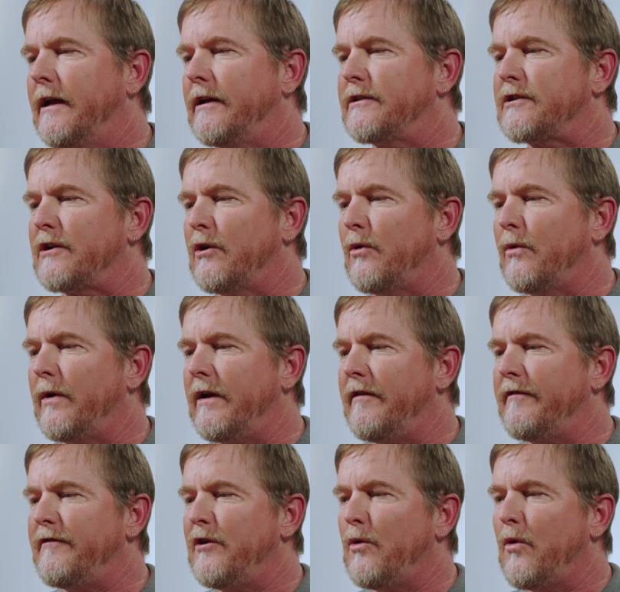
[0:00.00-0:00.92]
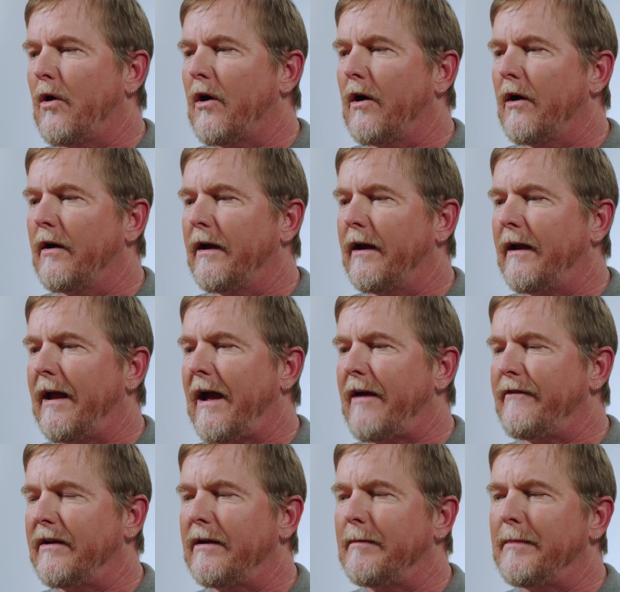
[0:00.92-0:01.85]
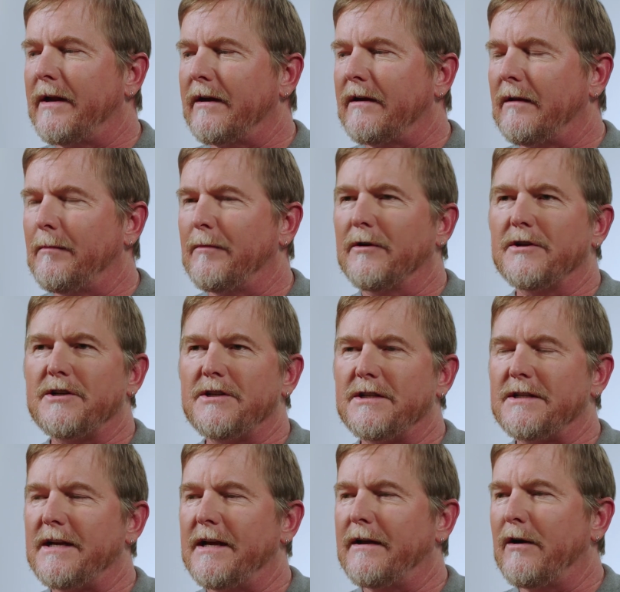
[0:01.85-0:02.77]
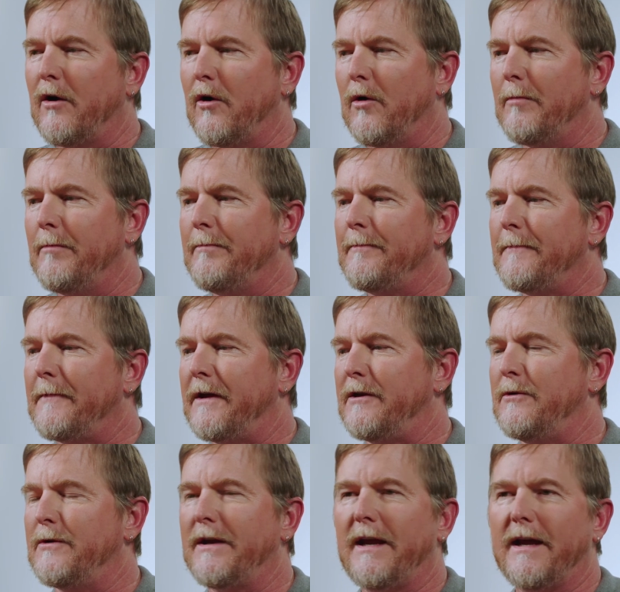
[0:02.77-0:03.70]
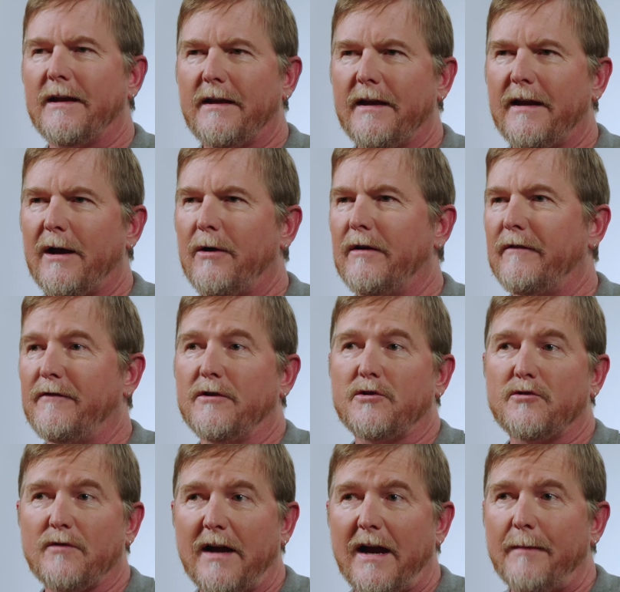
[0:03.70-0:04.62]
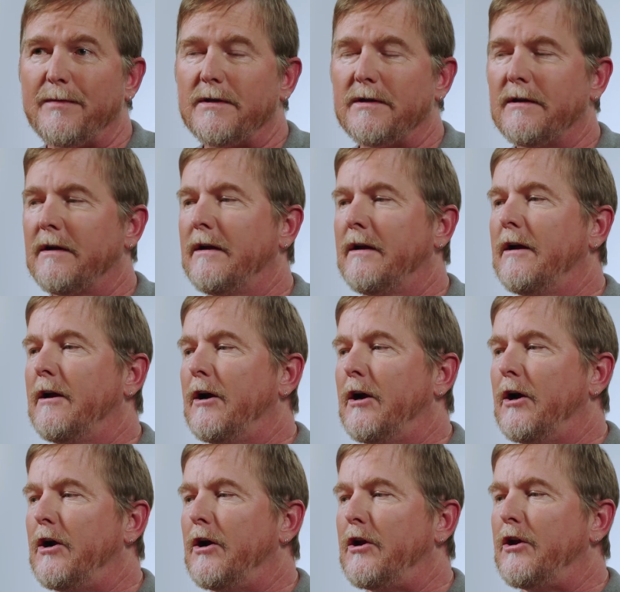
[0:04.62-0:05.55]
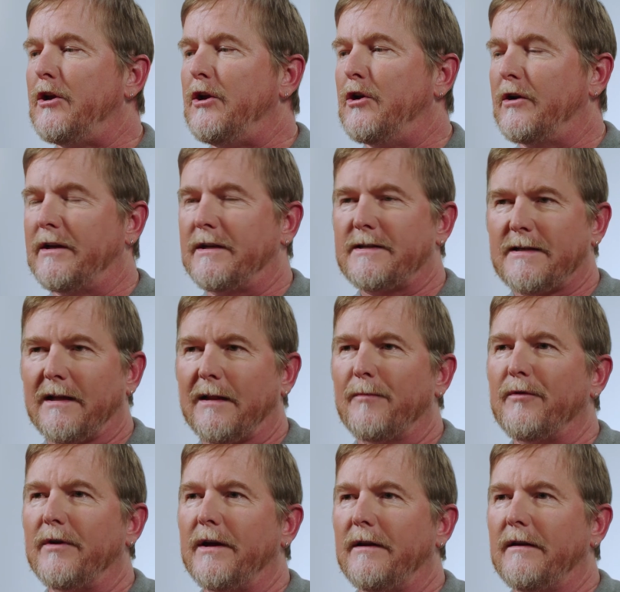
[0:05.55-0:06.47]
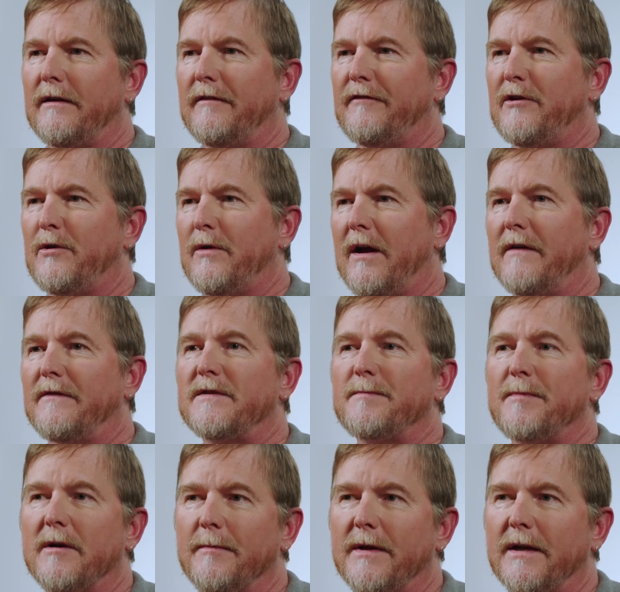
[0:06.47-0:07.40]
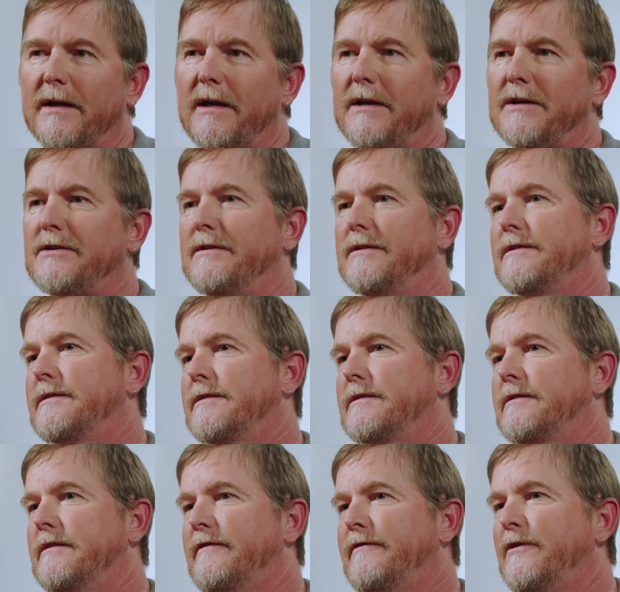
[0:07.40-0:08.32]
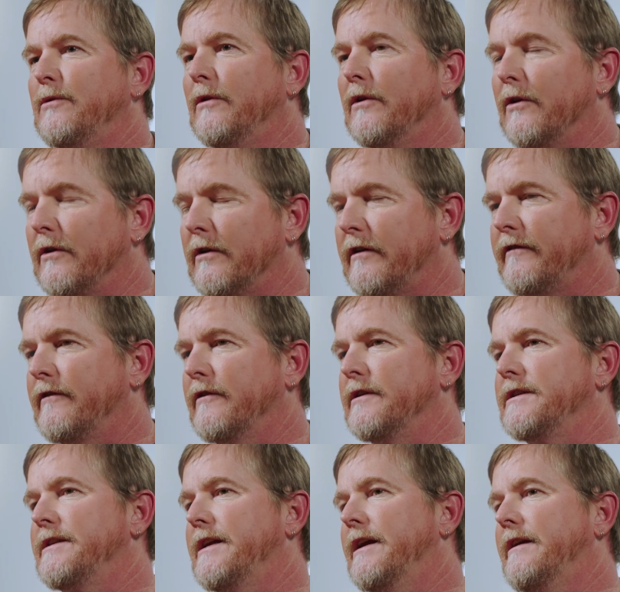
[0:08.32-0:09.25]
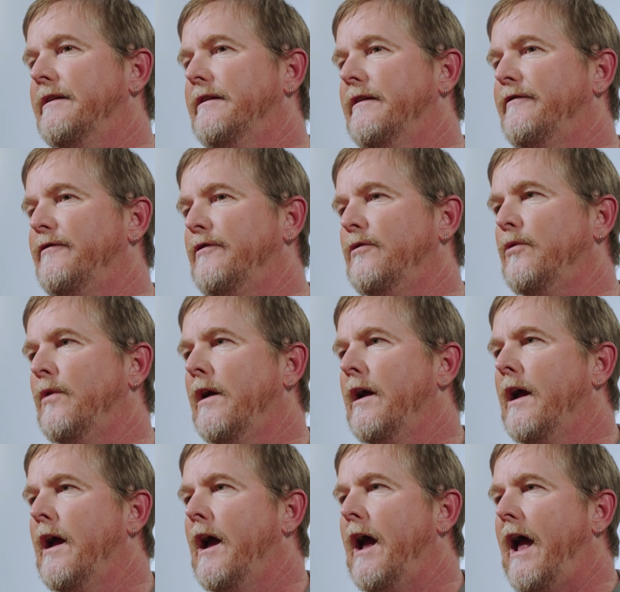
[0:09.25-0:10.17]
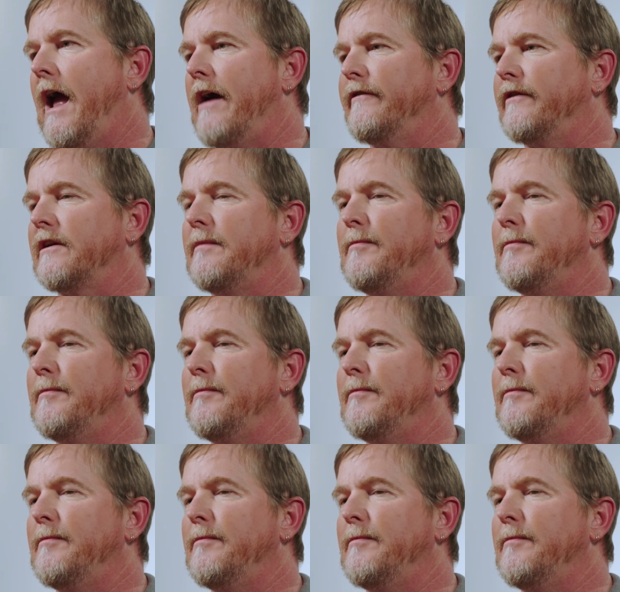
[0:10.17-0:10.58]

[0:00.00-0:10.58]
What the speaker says: So if you are having a medical emergency at home and you can't get out, if you're trapped, you're going to celebrate if you have spare medications, if you learned first aid, if you have a